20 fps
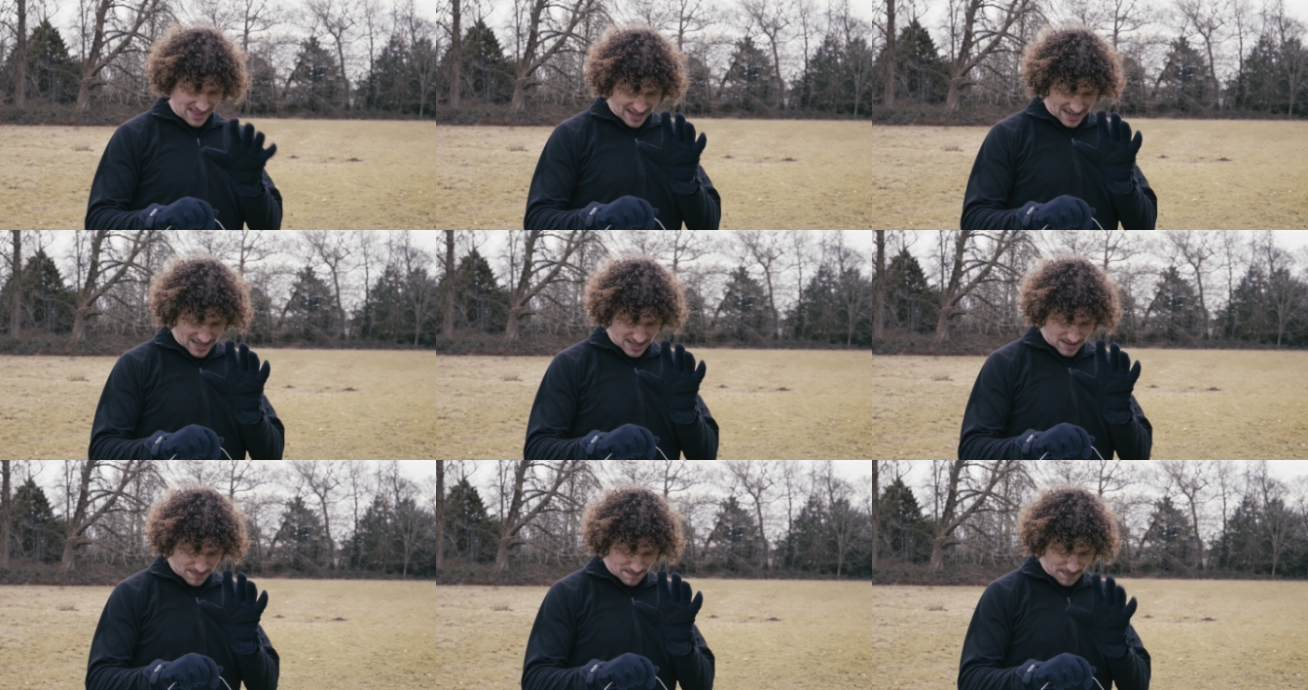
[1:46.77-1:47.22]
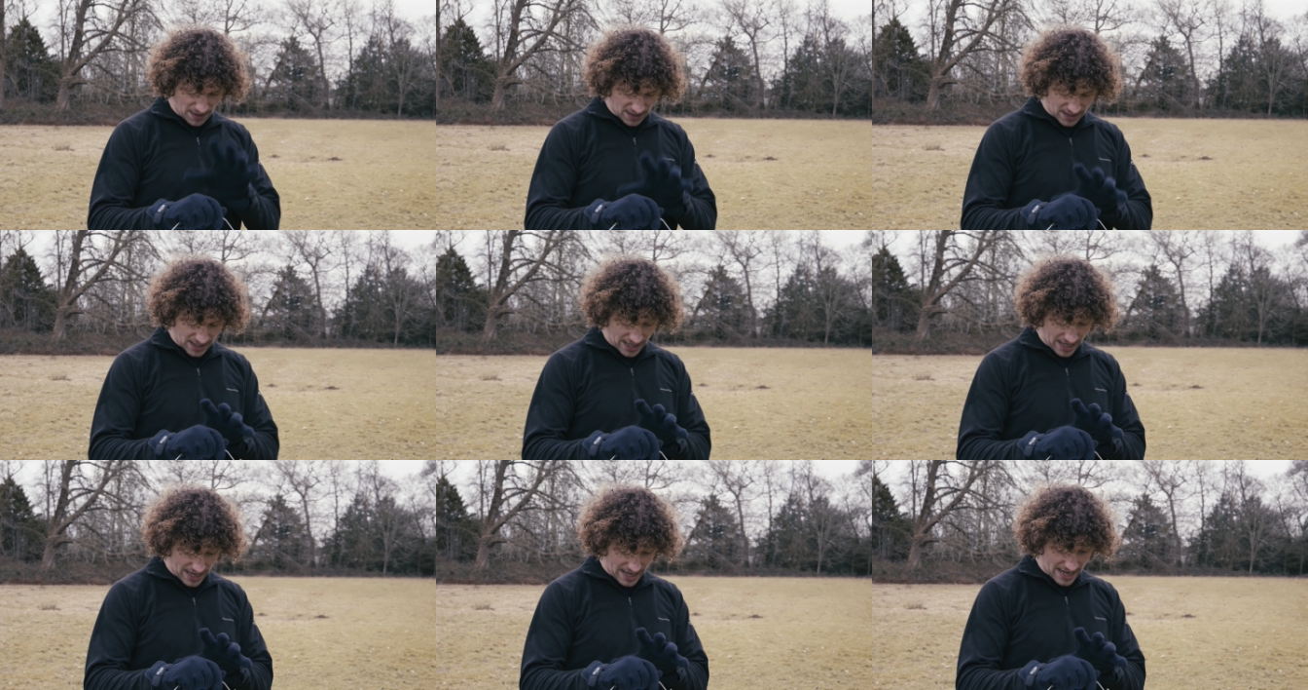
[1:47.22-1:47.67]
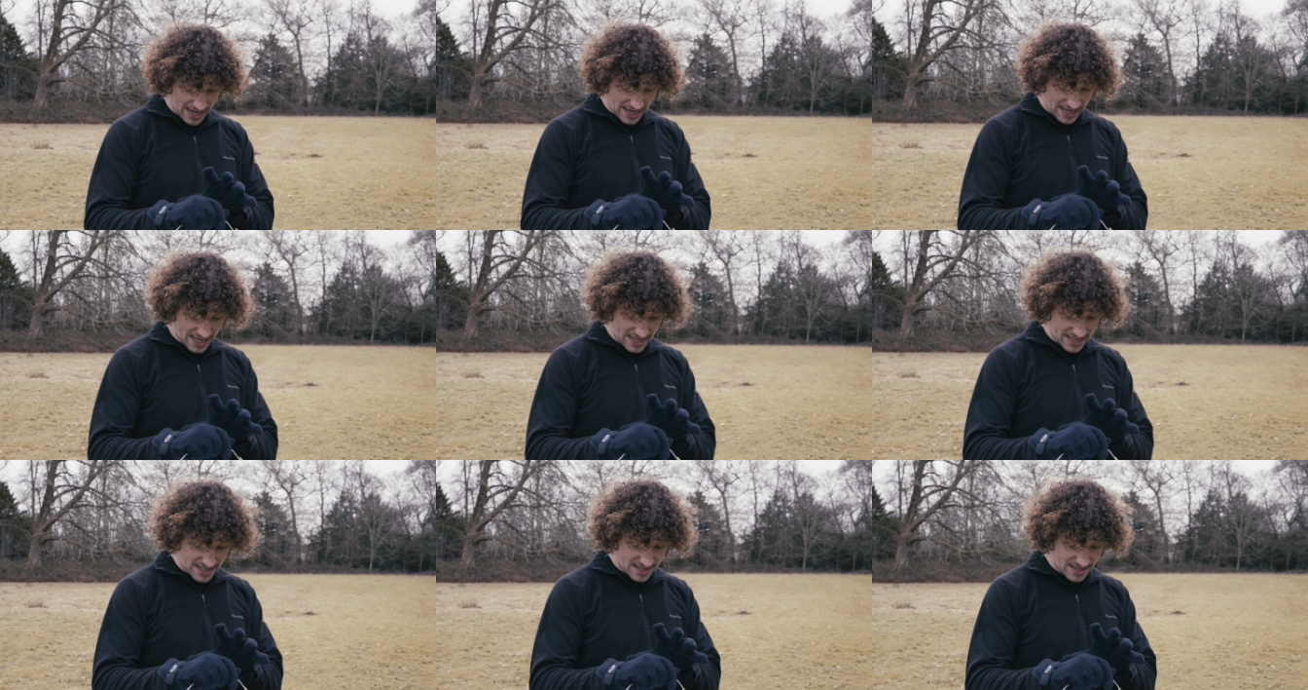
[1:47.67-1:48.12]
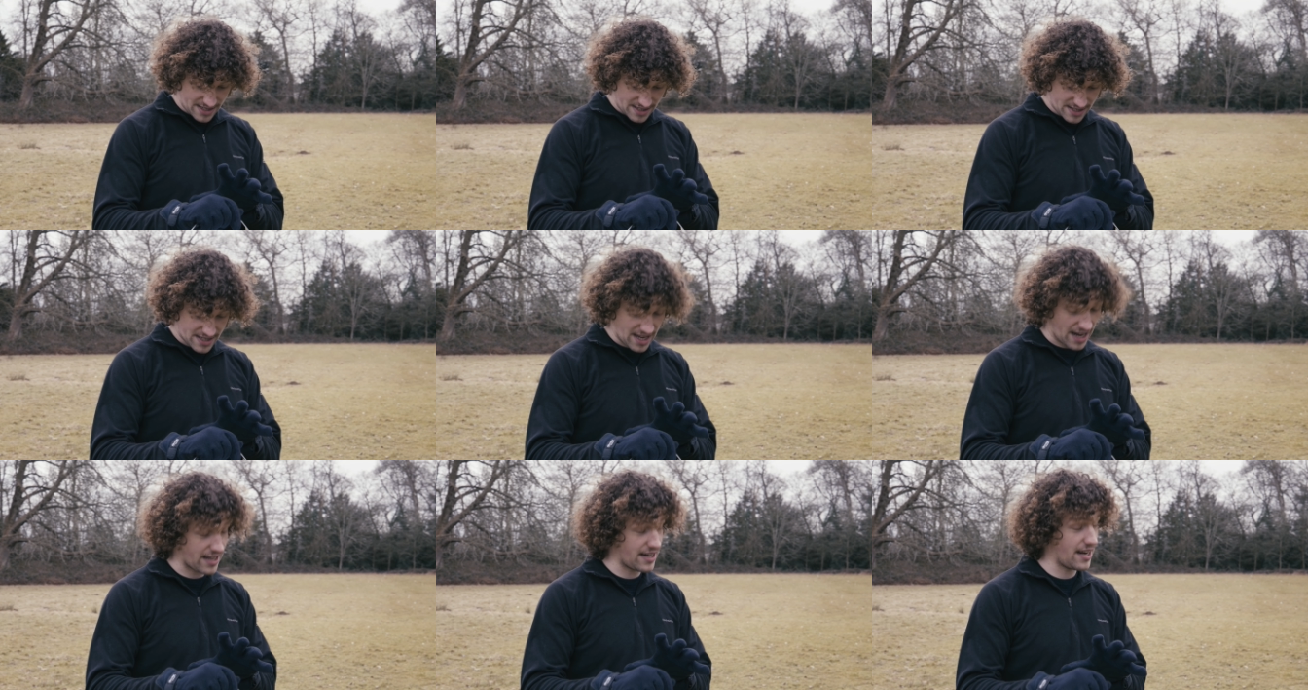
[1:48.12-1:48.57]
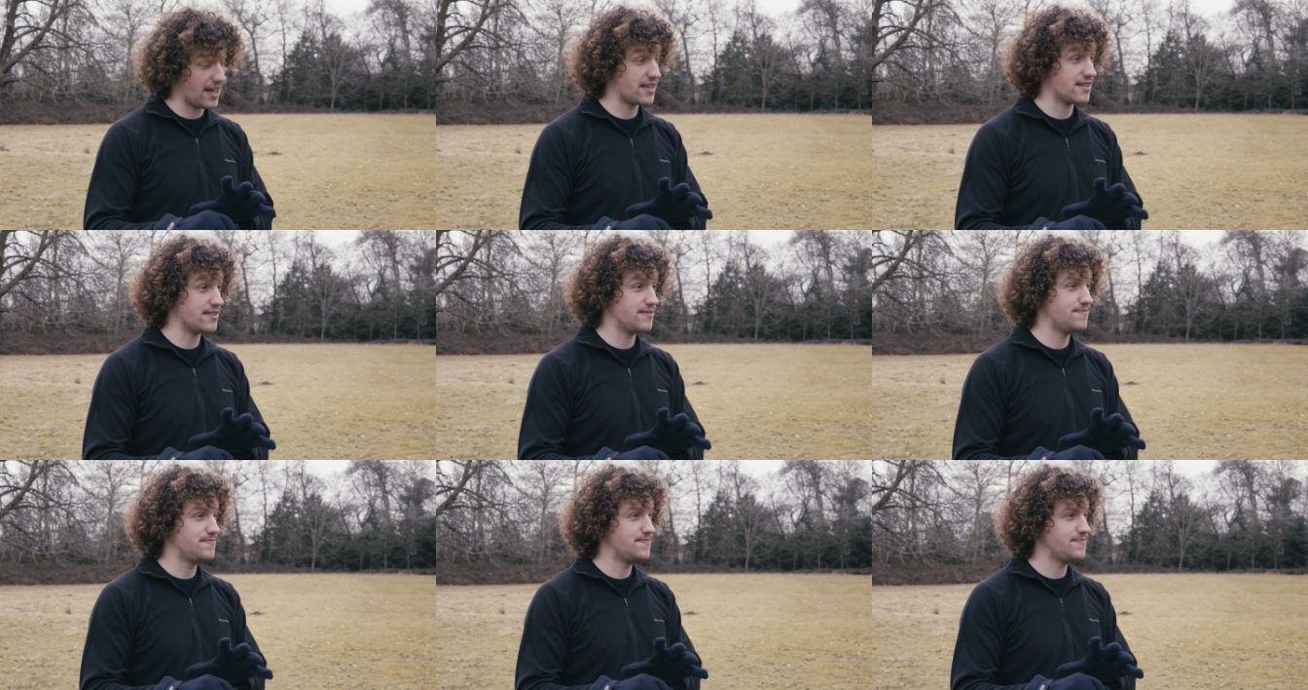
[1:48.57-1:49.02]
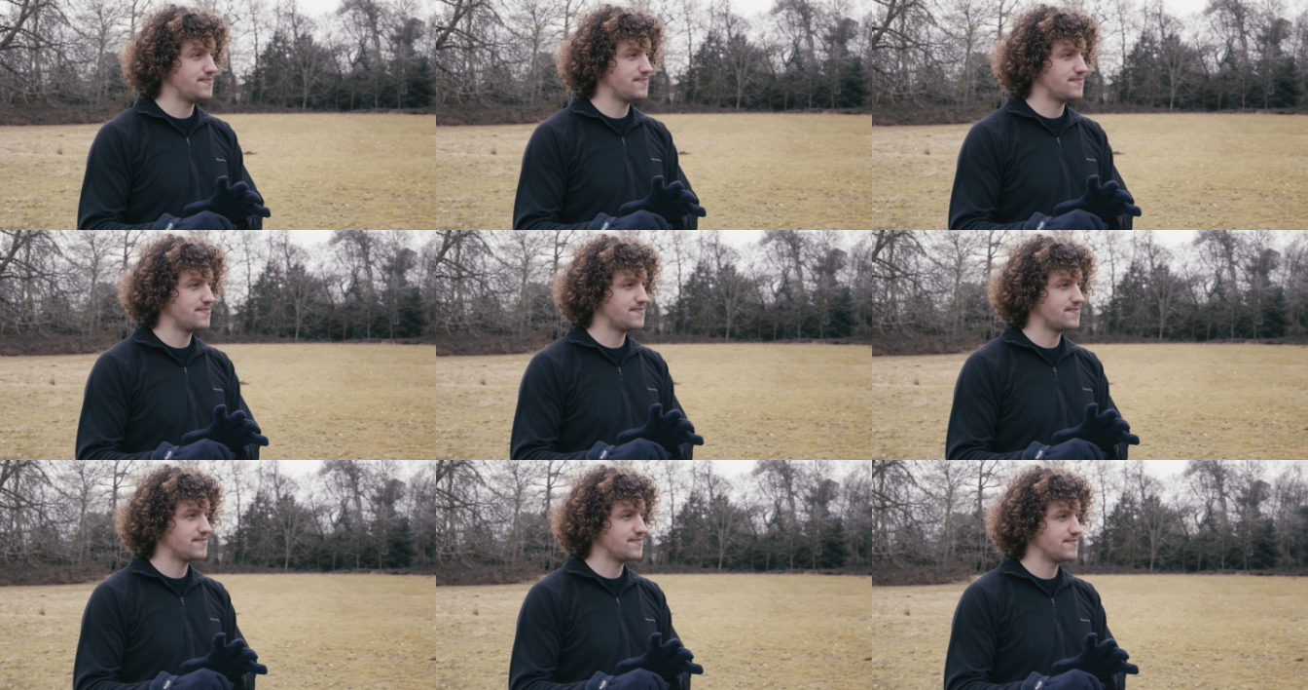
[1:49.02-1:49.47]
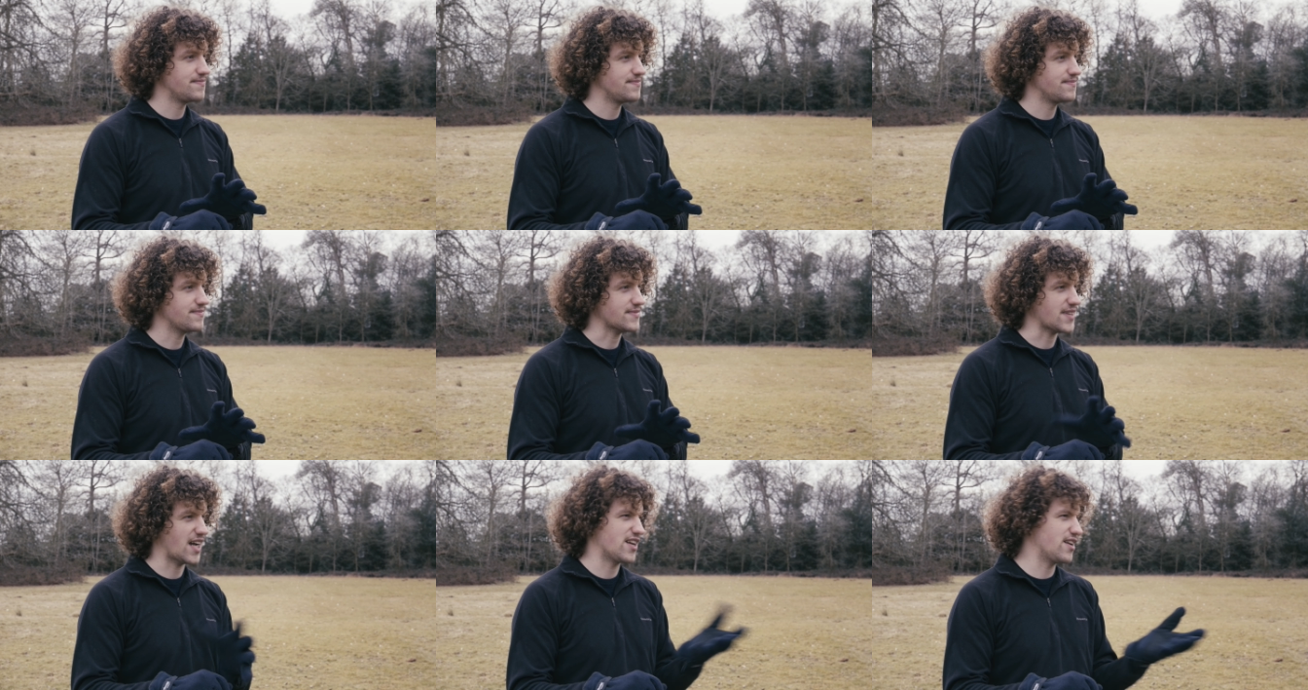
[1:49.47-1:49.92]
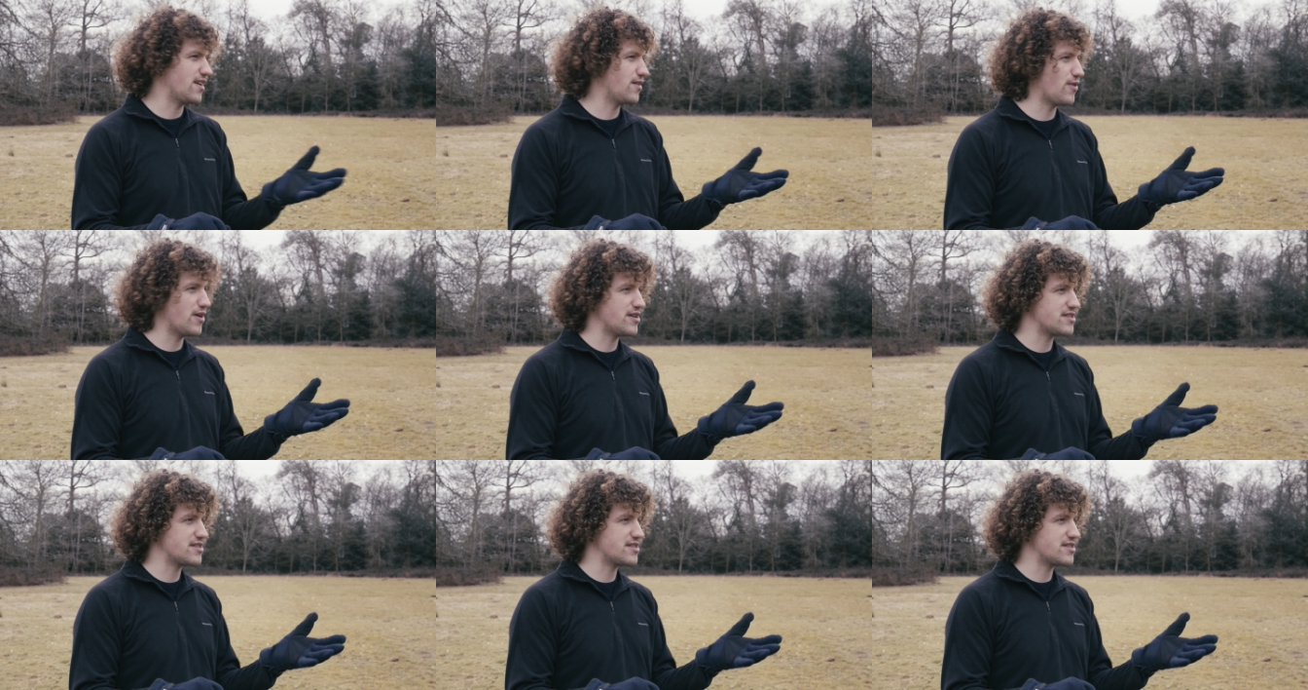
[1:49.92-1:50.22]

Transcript: this bucket is secondhand. I don't know